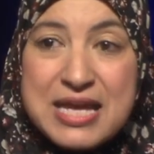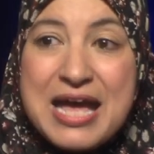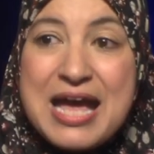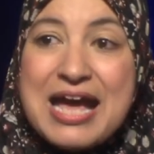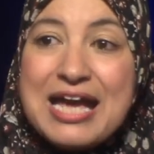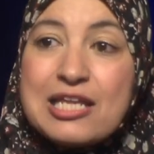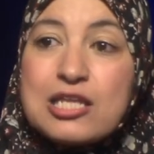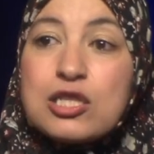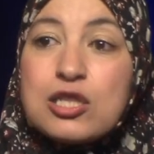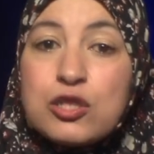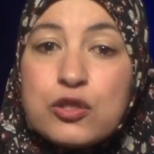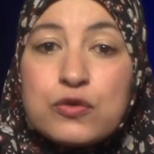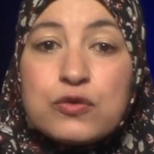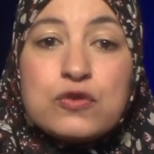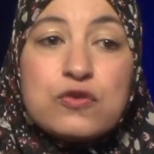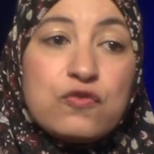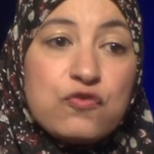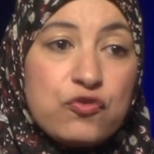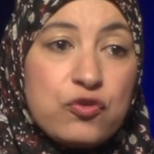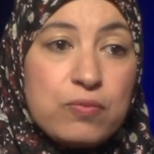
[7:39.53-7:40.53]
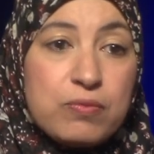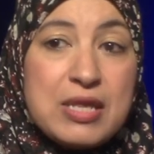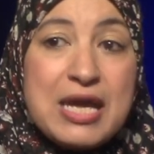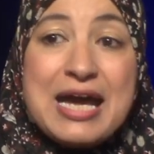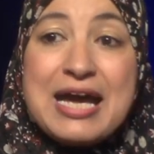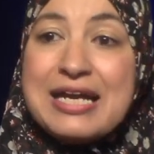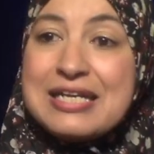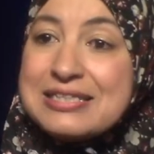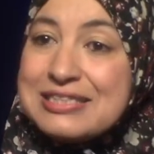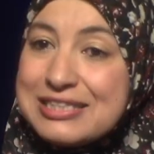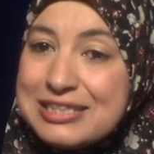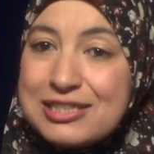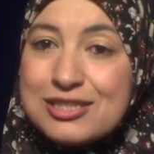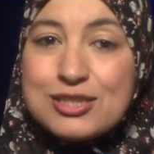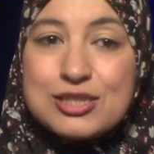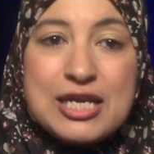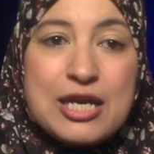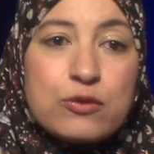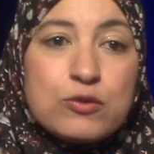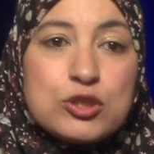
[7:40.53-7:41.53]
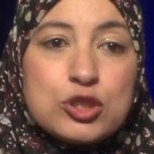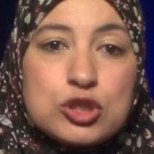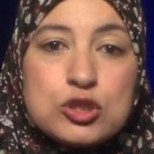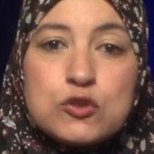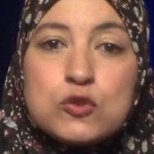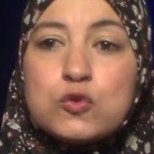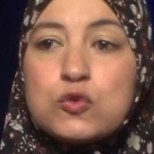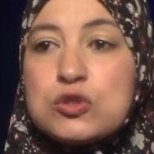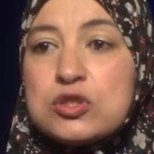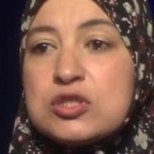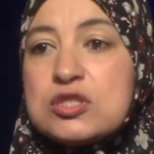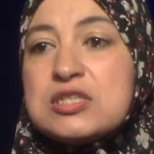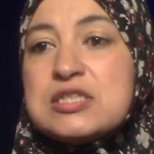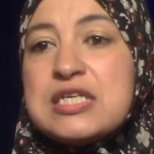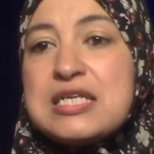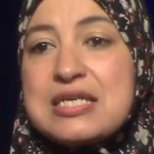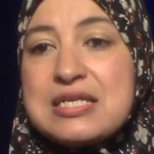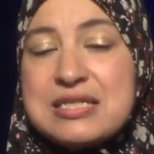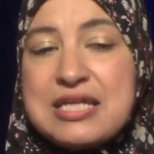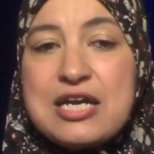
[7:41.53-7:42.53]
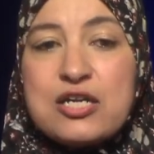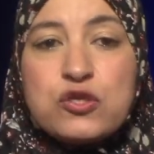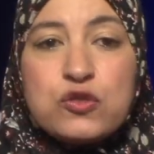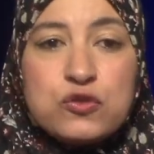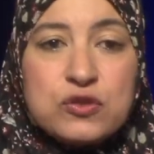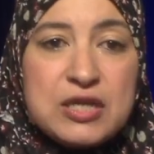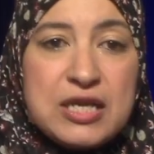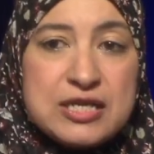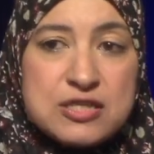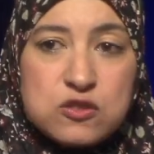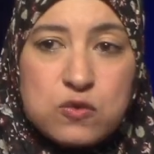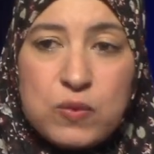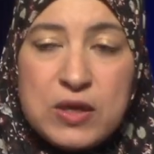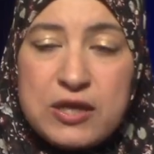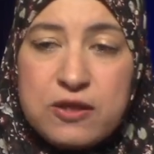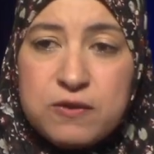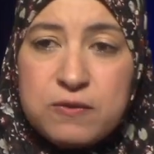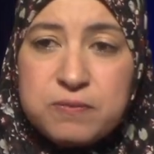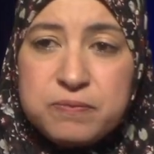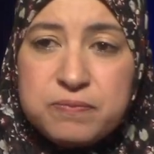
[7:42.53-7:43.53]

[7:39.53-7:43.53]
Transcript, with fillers: and learn from that and teach our children to take that good as well.